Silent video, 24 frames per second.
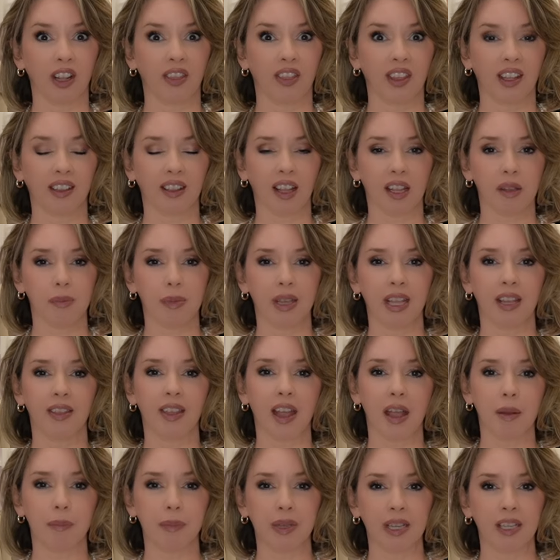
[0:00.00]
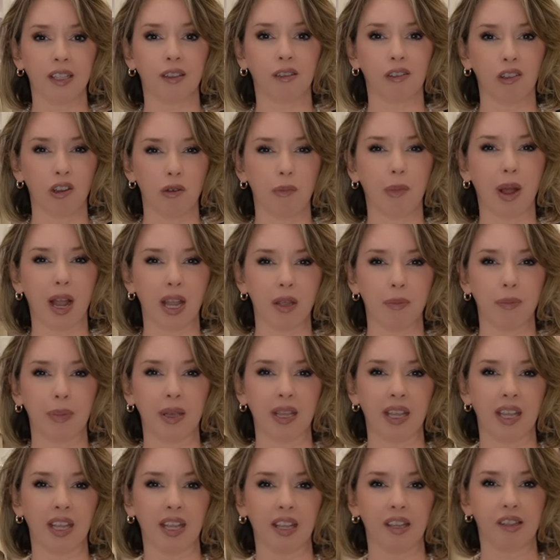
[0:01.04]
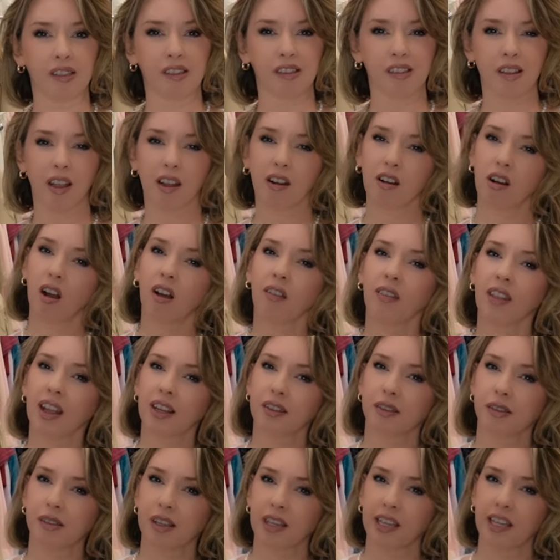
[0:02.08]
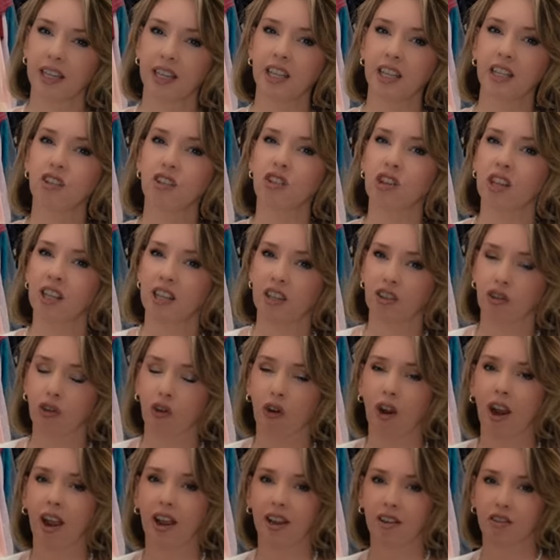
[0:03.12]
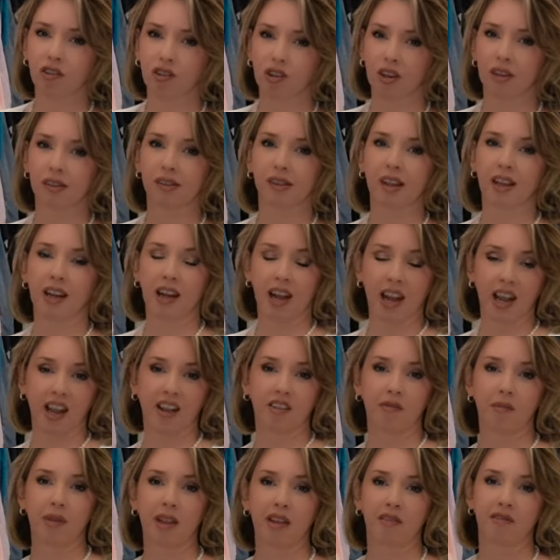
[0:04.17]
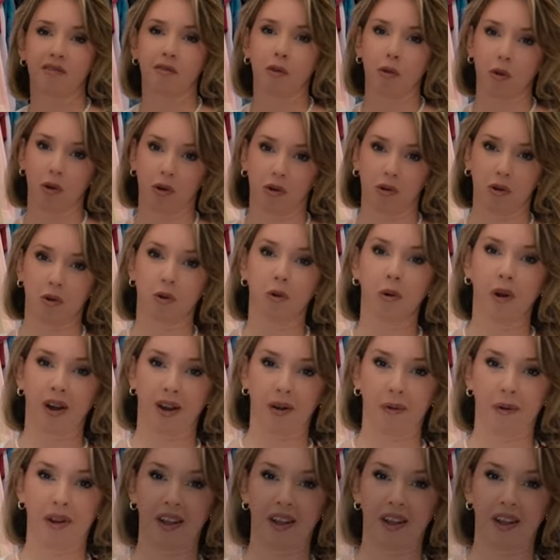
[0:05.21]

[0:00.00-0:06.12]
anything like me, that means you might be stuck on that skinny jean train just like I have been for quite a